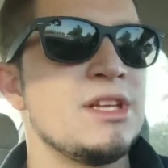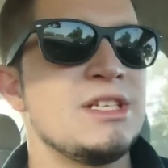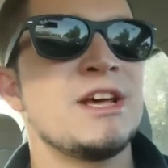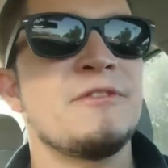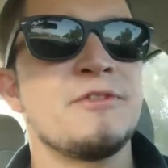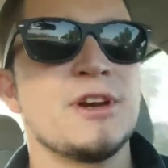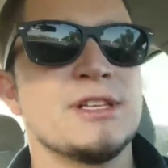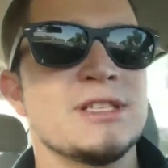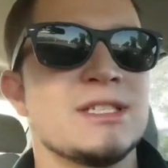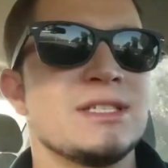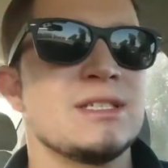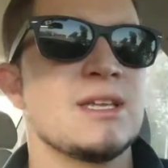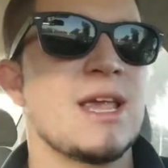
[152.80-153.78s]
the
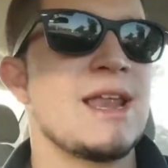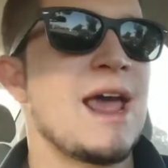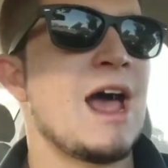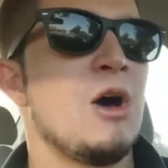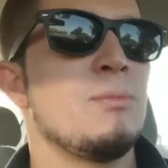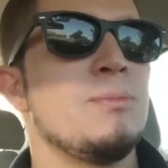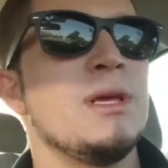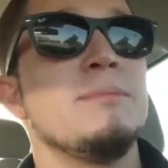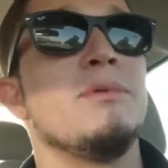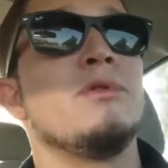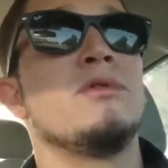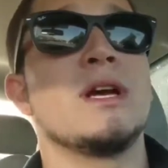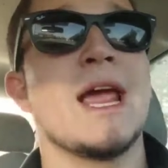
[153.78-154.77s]
difference in how
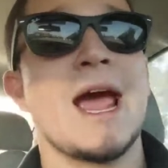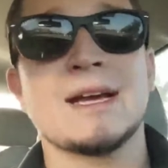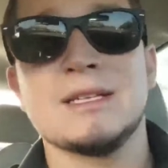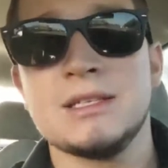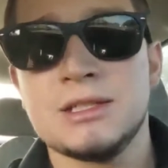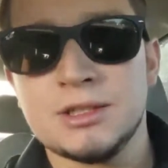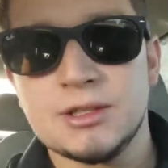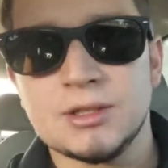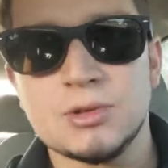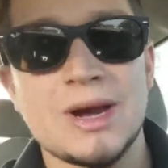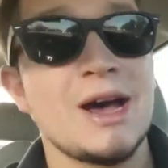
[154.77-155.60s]
people reacted to you,